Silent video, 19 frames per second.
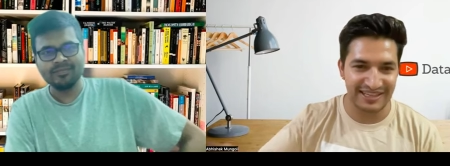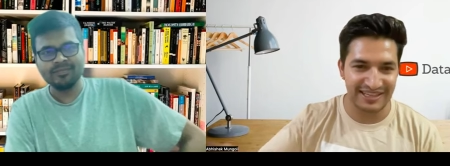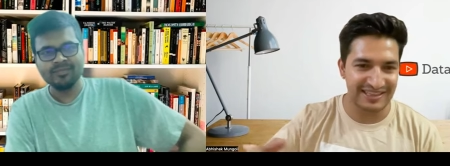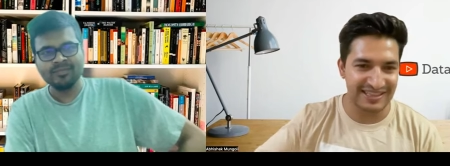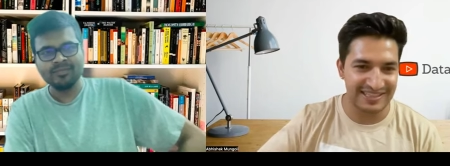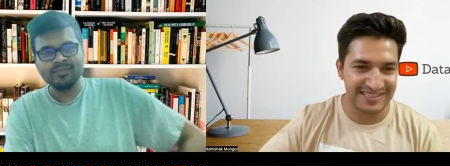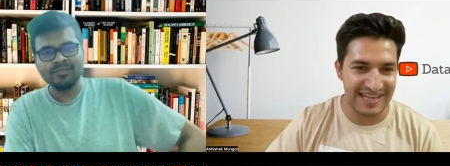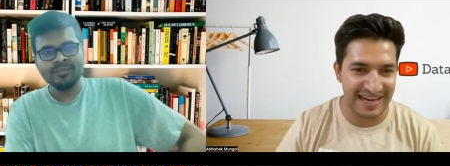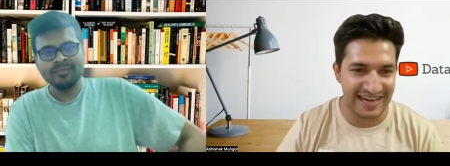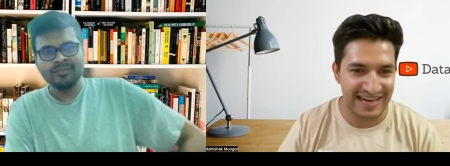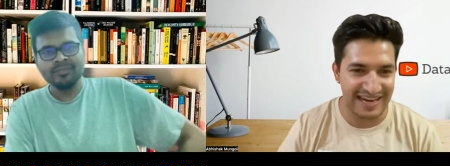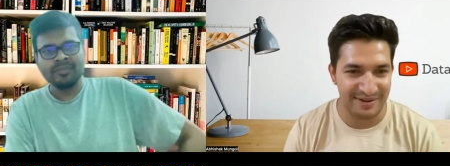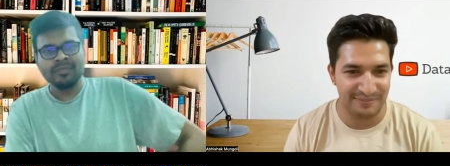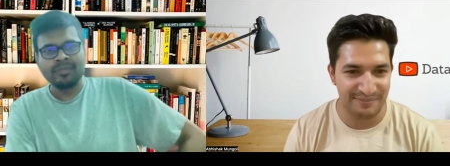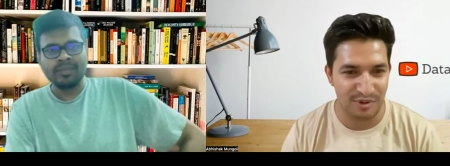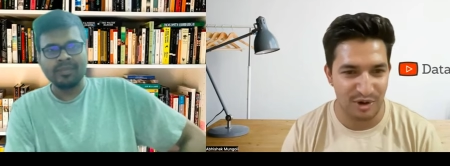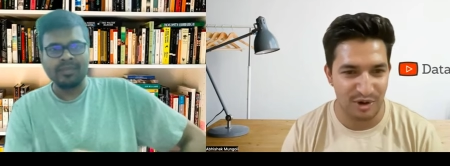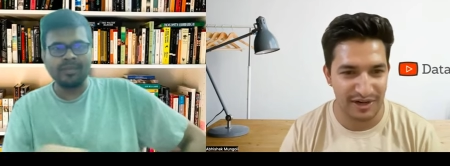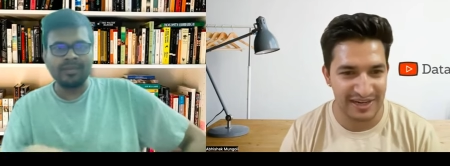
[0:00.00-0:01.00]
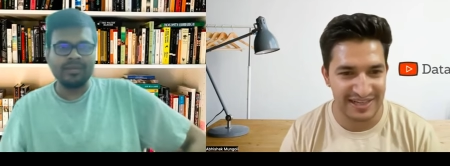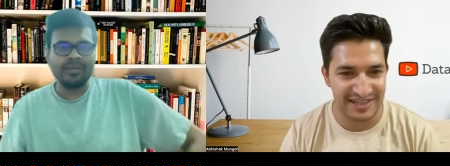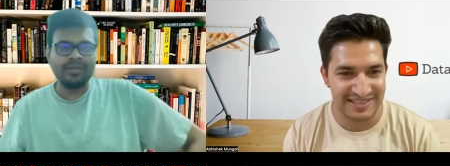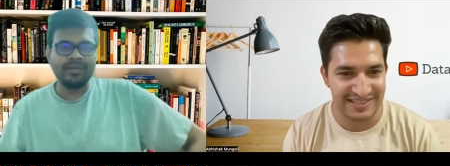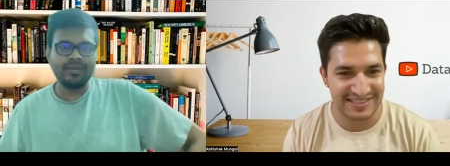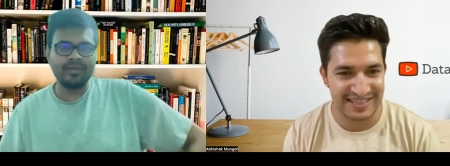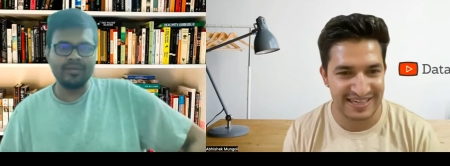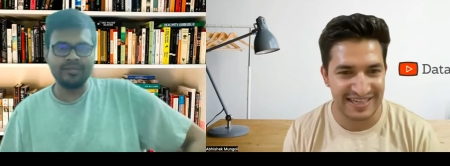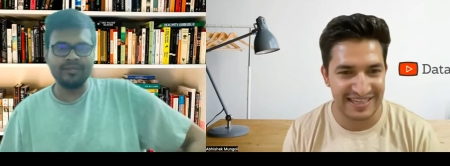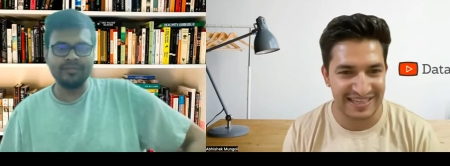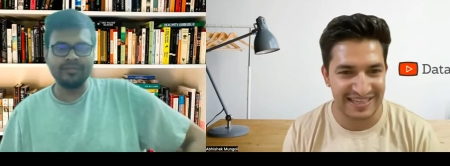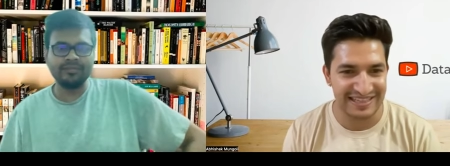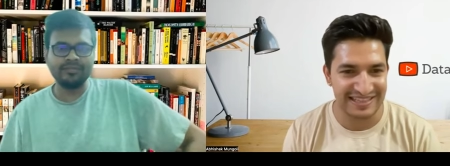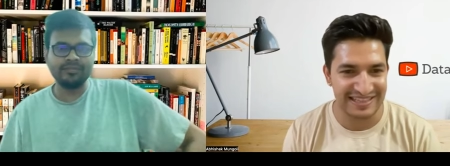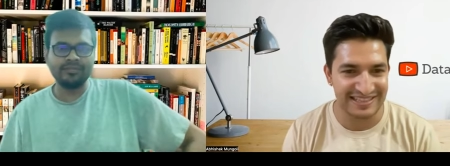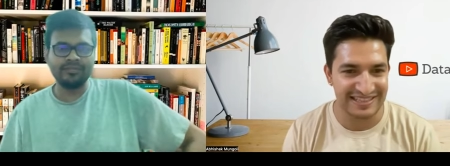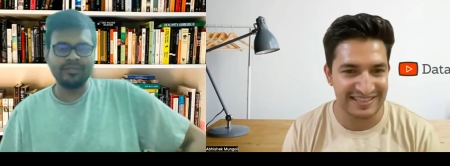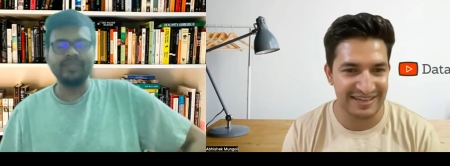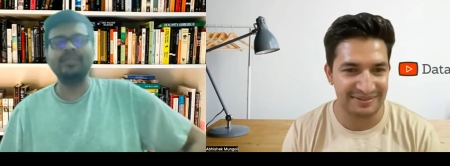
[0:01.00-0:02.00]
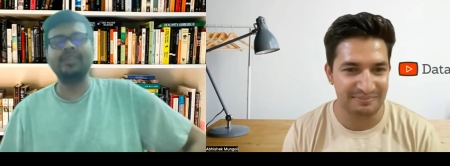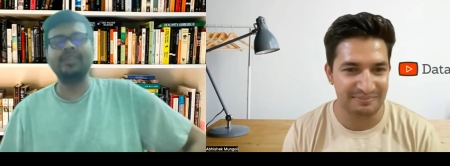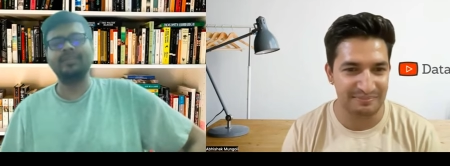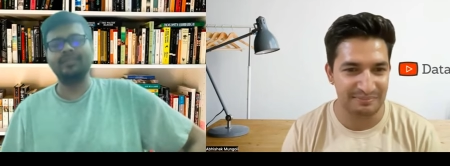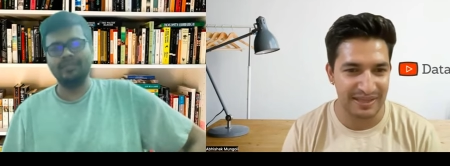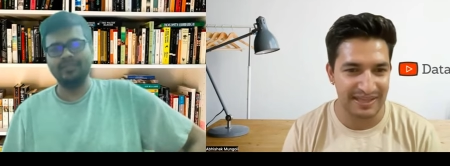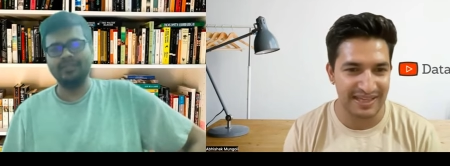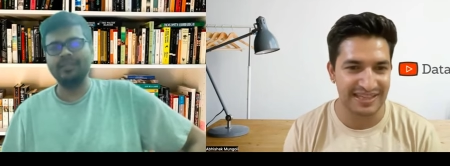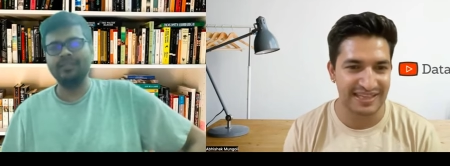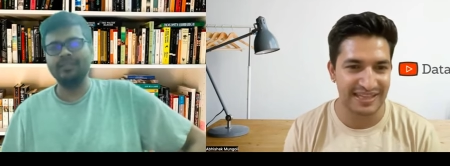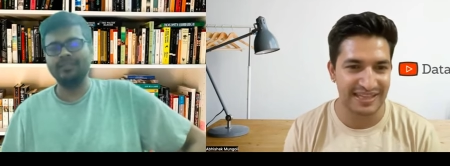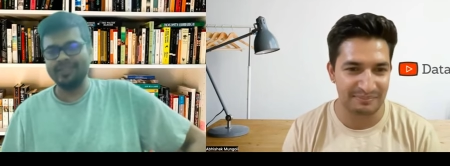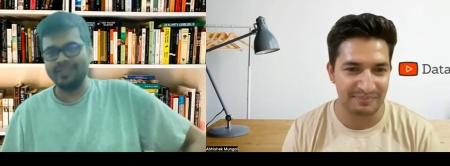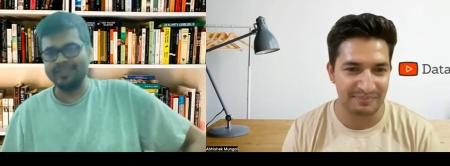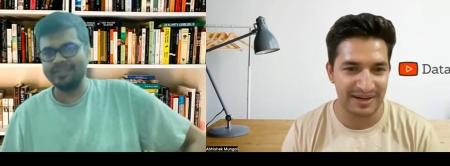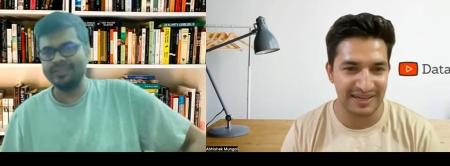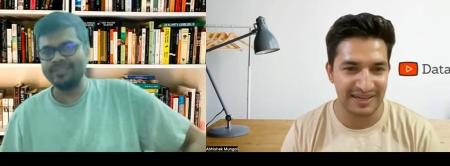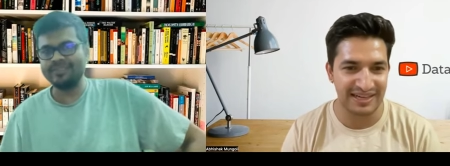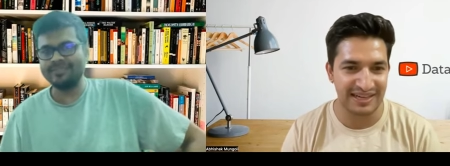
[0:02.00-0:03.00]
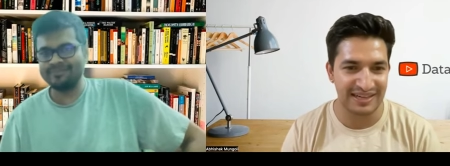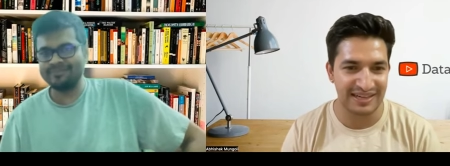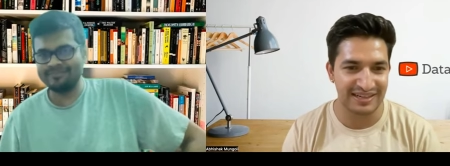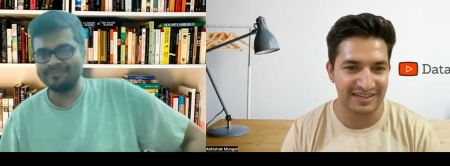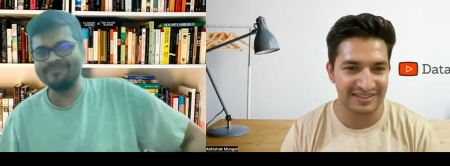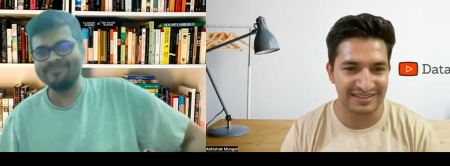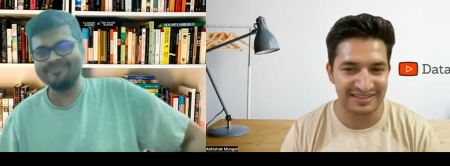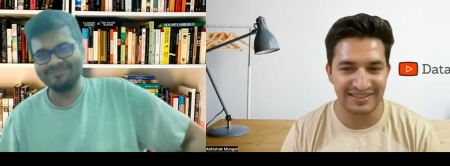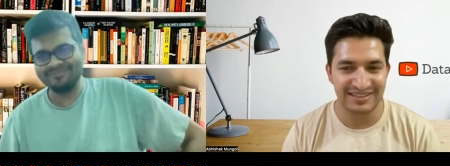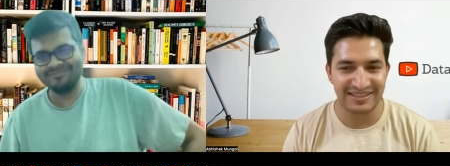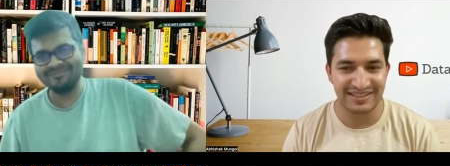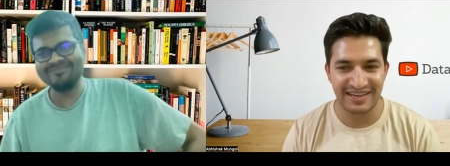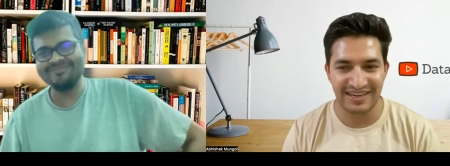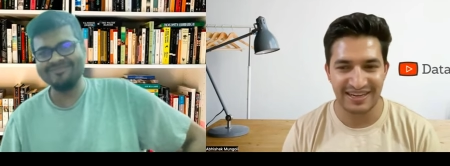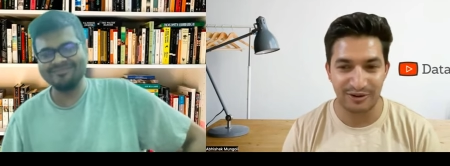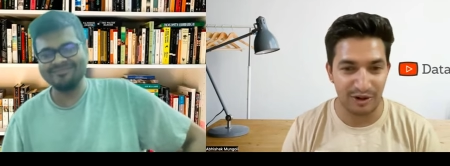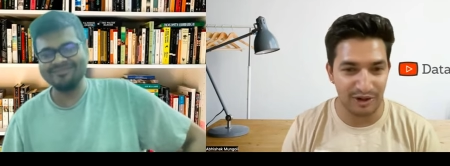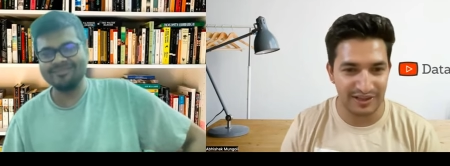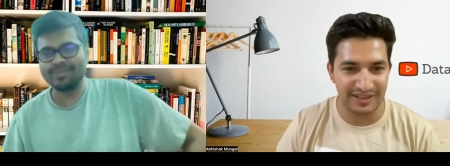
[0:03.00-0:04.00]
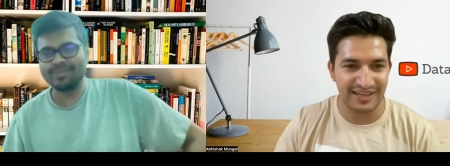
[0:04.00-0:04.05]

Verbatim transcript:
Speaker 1: in these LLM models, training them, them better, and all